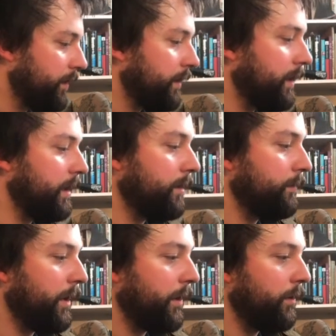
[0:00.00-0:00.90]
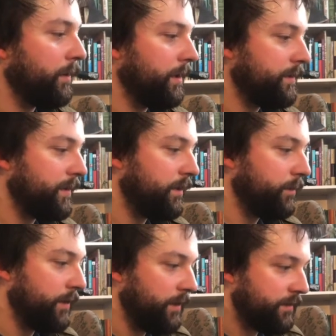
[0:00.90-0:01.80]
he and Meriones,
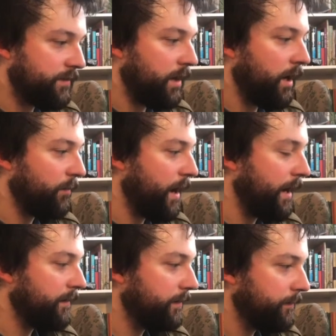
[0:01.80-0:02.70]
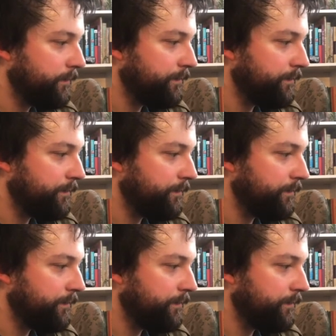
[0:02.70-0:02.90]
Idomeneus' comrade.